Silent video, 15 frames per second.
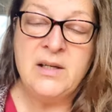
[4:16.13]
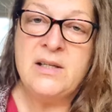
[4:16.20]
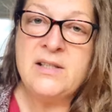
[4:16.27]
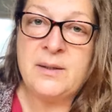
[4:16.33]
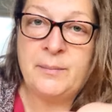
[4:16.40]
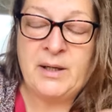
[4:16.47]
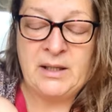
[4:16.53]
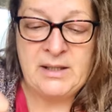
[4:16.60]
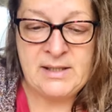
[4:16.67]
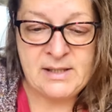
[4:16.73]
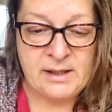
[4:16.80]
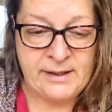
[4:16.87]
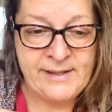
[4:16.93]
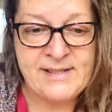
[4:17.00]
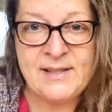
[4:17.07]
So I'm going to
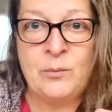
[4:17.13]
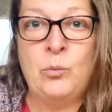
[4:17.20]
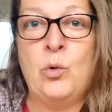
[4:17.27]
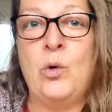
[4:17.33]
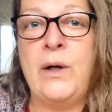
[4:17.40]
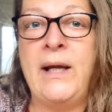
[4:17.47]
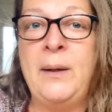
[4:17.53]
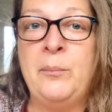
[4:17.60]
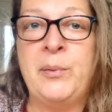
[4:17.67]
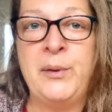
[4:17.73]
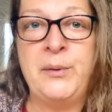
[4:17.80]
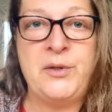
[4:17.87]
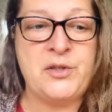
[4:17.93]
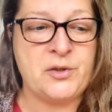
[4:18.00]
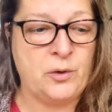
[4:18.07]
tie some walking
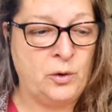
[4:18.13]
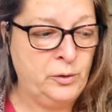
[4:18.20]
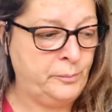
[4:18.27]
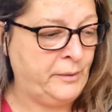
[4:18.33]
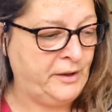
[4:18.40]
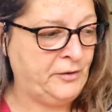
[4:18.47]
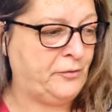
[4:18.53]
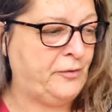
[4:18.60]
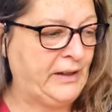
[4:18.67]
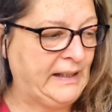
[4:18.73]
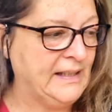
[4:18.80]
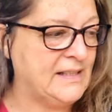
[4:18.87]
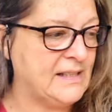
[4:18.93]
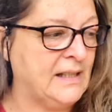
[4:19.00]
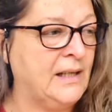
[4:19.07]
boots on my
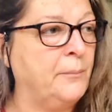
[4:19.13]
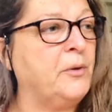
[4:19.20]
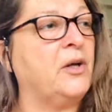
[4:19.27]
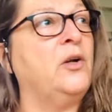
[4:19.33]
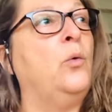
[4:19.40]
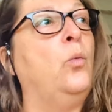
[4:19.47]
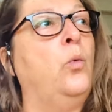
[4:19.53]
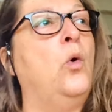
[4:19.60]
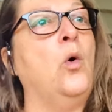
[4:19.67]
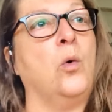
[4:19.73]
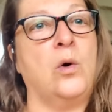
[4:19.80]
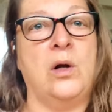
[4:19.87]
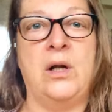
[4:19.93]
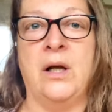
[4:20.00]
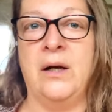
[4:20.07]
feet and I'm going to
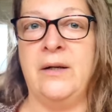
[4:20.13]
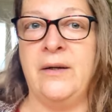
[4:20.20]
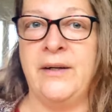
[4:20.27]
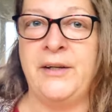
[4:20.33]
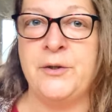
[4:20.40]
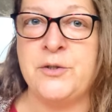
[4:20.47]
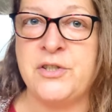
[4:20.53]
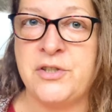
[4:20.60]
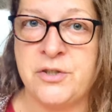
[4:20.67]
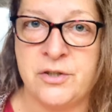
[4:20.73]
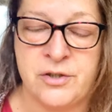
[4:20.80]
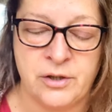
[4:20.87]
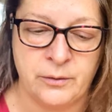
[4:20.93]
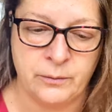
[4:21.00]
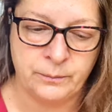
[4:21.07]
walk like I used to
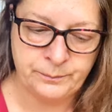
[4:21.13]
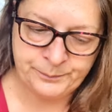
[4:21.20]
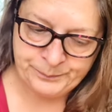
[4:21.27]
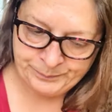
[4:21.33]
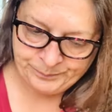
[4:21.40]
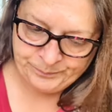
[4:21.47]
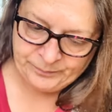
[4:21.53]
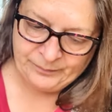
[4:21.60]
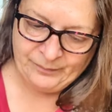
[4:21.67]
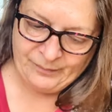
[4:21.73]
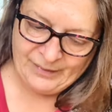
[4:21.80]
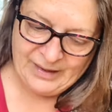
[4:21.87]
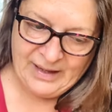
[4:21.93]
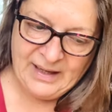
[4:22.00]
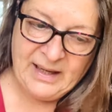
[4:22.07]
do.
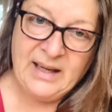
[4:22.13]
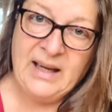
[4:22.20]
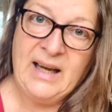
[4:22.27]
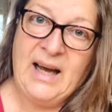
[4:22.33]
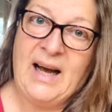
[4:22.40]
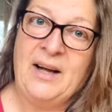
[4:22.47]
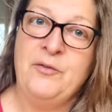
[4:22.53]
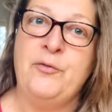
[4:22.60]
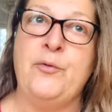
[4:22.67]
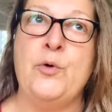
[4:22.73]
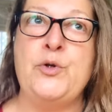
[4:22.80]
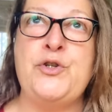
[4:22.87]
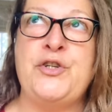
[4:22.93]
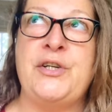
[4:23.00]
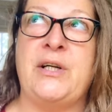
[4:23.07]

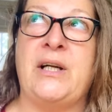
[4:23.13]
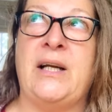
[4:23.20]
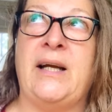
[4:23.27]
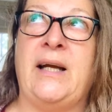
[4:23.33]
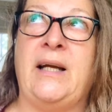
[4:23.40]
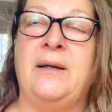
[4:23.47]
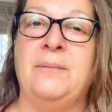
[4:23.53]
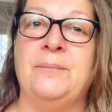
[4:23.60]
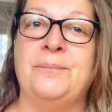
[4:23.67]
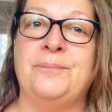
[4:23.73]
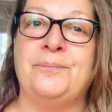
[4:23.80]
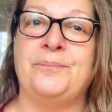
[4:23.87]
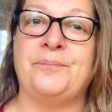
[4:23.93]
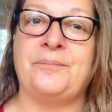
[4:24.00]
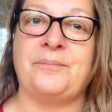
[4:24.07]
Unfortunately,
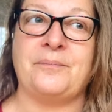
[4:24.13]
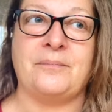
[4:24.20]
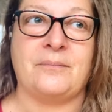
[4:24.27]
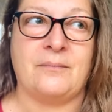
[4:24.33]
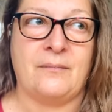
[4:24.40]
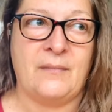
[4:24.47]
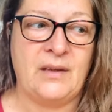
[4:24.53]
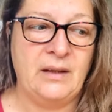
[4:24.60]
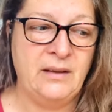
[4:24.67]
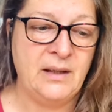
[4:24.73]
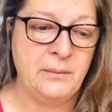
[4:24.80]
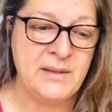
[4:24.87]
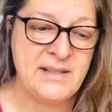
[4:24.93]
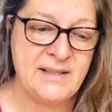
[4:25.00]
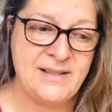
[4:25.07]

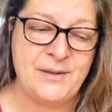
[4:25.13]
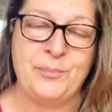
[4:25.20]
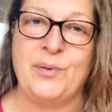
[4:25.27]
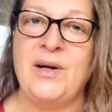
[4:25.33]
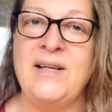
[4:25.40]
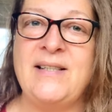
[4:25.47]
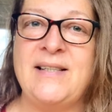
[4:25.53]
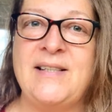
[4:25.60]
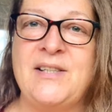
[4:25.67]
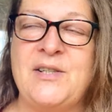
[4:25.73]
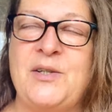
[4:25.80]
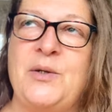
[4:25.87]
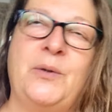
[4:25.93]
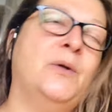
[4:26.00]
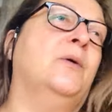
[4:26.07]
there was a surprise in
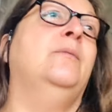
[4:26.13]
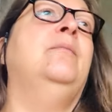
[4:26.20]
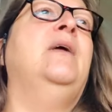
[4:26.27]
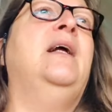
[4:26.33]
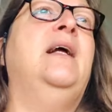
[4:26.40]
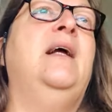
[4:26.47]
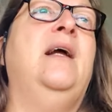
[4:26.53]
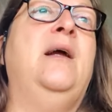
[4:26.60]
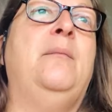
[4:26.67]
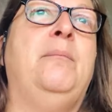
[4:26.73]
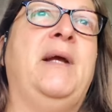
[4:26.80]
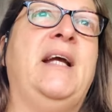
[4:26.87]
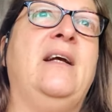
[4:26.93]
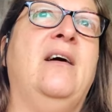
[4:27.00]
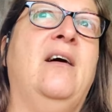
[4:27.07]
store,
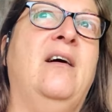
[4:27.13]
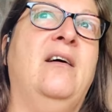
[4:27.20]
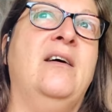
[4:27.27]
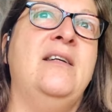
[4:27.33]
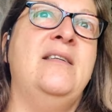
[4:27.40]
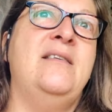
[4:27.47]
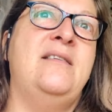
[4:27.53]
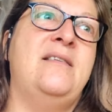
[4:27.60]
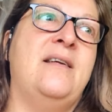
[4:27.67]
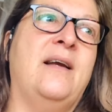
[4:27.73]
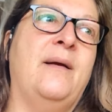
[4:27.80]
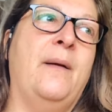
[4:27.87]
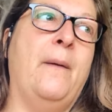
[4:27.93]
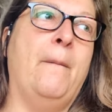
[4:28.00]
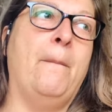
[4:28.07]
because
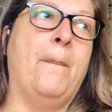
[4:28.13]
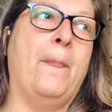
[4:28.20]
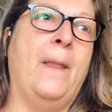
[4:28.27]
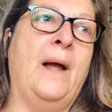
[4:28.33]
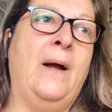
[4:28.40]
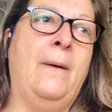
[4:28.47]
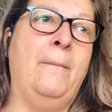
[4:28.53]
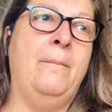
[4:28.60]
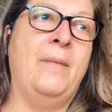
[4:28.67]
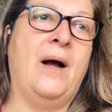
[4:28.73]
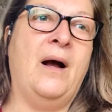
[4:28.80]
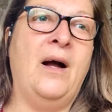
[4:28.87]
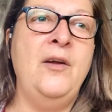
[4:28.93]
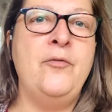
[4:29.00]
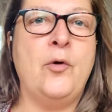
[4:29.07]

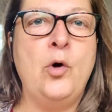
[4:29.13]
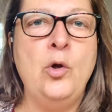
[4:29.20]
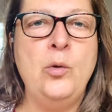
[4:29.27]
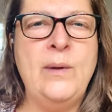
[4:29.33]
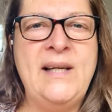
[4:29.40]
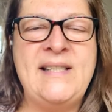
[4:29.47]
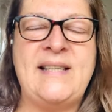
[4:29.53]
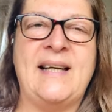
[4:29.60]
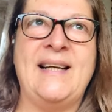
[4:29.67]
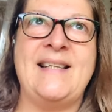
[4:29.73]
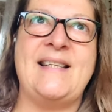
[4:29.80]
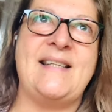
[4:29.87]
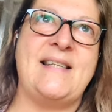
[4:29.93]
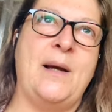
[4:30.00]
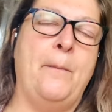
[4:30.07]
I've always
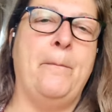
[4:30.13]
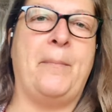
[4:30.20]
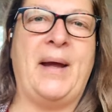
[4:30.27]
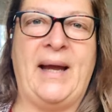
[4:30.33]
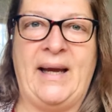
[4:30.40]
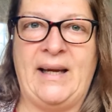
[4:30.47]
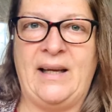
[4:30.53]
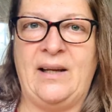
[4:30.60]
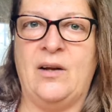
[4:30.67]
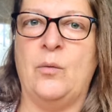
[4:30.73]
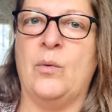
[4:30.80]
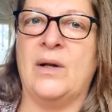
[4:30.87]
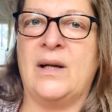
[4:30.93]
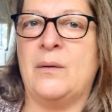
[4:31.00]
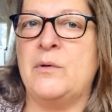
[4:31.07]
had some pain
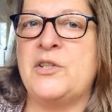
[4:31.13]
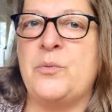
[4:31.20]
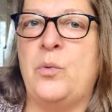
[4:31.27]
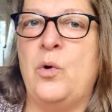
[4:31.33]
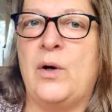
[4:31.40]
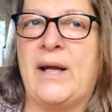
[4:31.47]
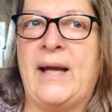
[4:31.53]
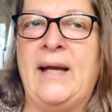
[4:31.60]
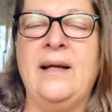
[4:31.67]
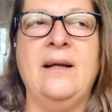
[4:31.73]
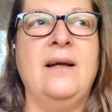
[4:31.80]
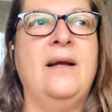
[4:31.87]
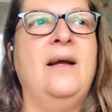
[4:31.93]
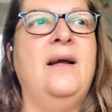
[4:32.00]
when I was walking,